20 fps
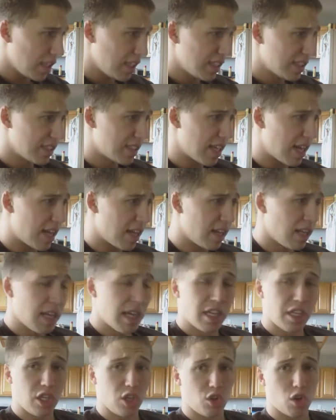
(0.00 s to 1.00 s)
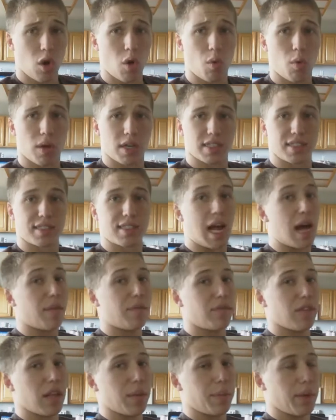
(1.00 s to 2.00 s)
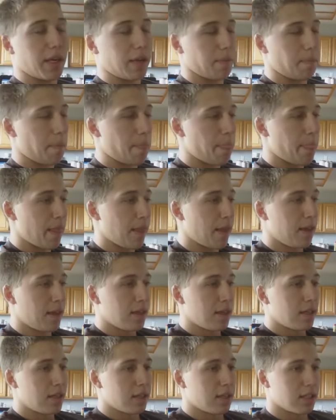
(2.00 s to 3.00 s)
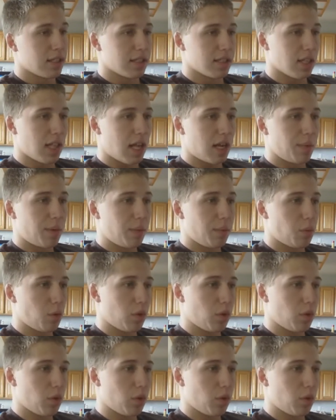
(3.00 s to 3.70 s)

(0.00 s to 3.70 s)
is that you don't want to stop flipping. because a lot of